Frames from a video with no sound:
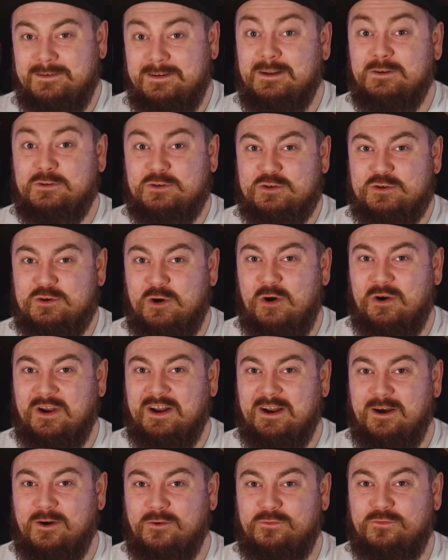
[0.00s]
and strong
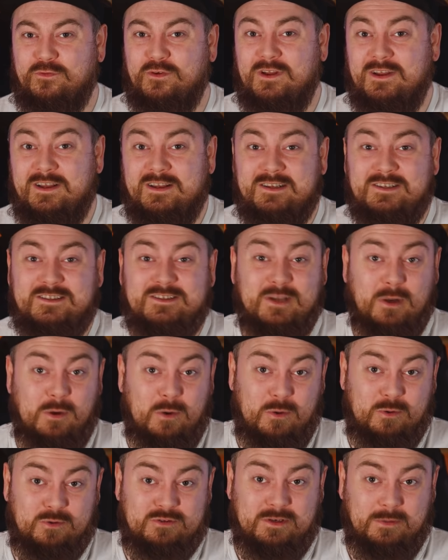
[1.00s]
enough to
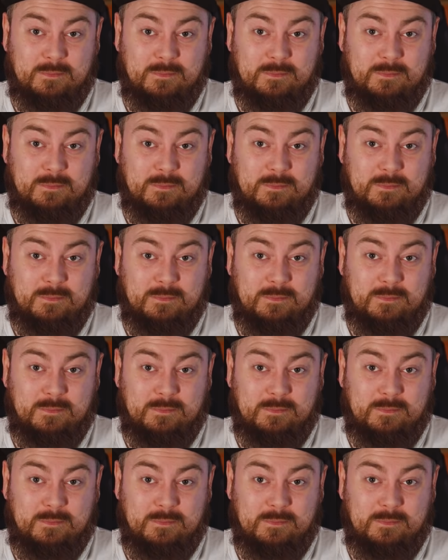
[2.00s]
hold